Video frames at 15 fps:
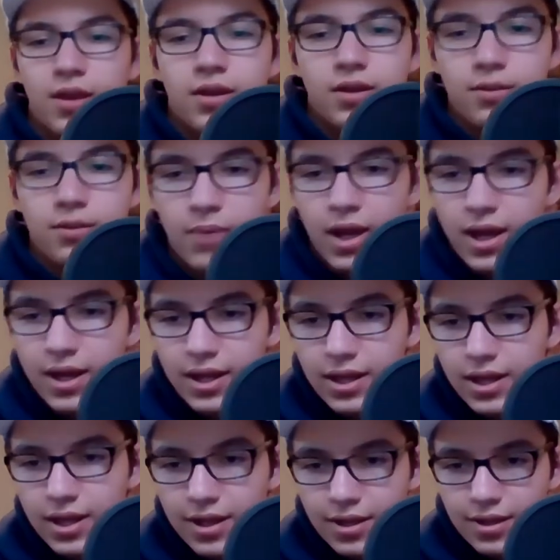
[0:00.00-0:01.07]
Goodbye,
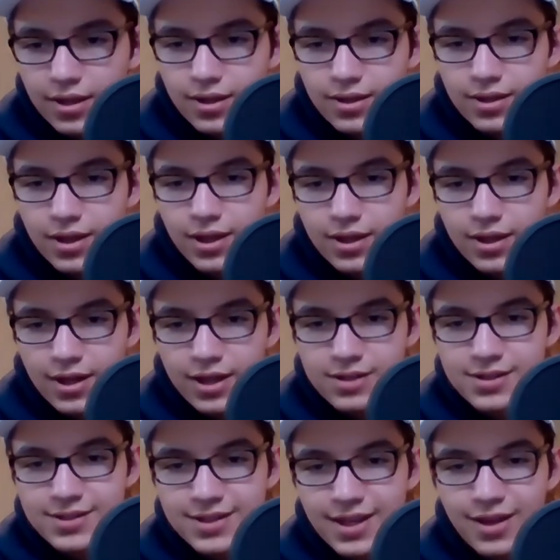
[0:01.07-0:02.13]
and I'm gonna end
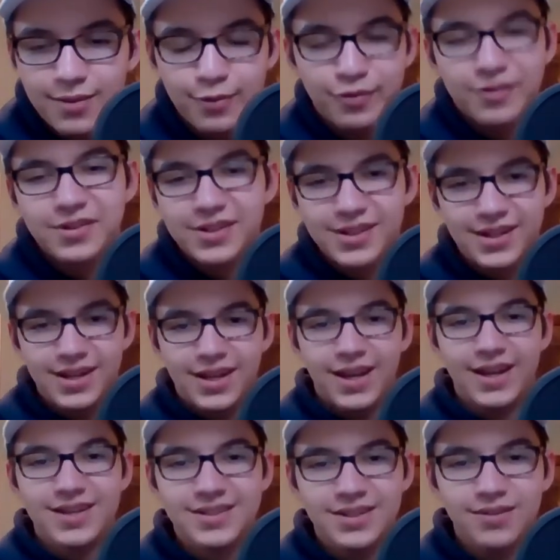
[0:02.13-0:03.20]
this now before I
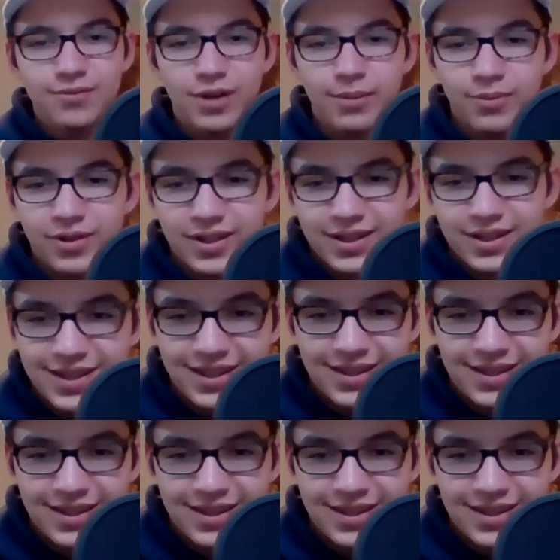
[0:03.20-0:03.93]
continue rambling.